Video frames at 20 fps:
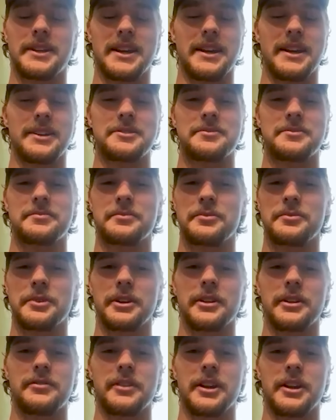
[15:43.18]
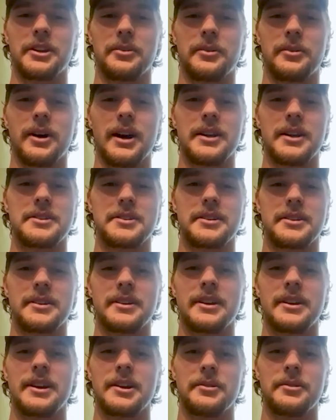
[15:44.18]
yeah, it's really fun to watch. And
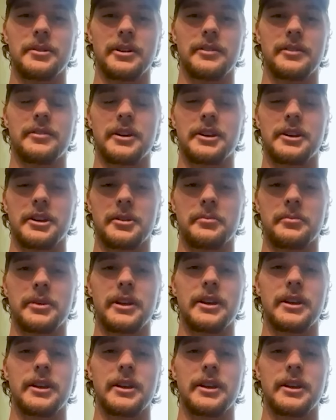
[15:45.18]
really fun to compete